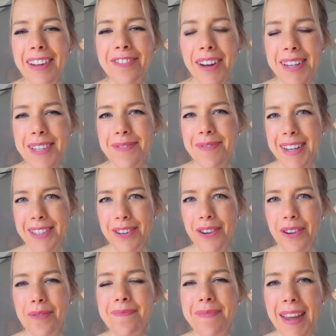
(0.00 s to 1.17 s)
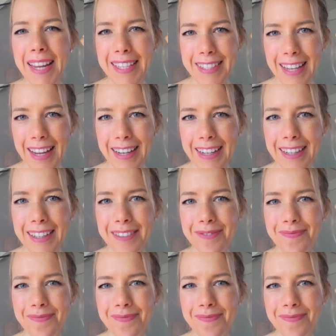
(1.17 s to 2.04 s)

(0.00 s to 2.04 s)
fundamental, basic